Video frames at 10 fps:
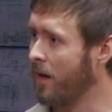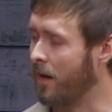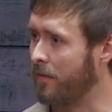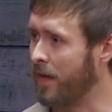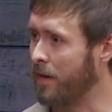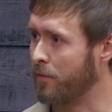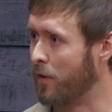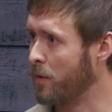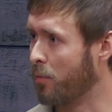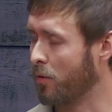Uh, they have a
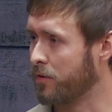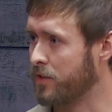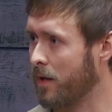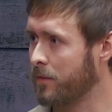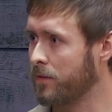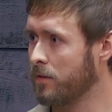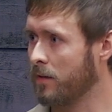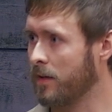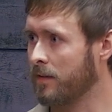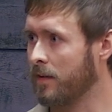very important job to
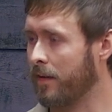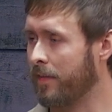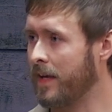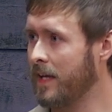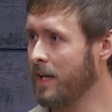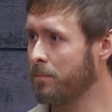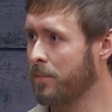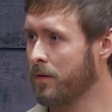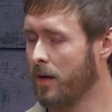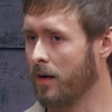do, and, and they
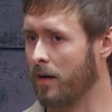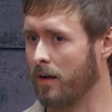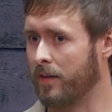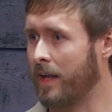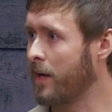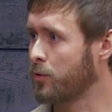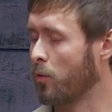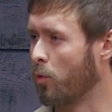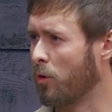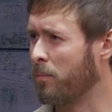keep uh, the
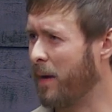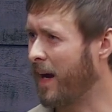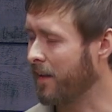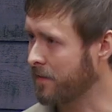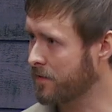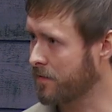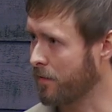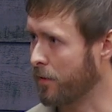natural world balanced.